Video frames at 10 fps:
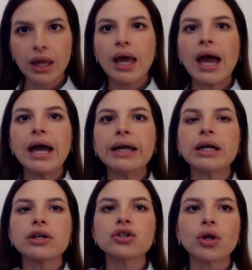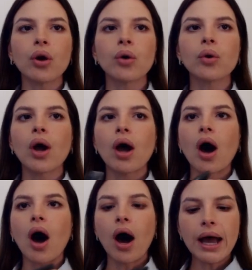And so
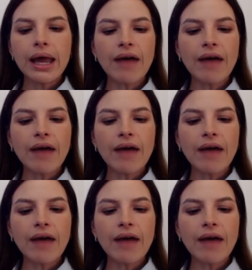I have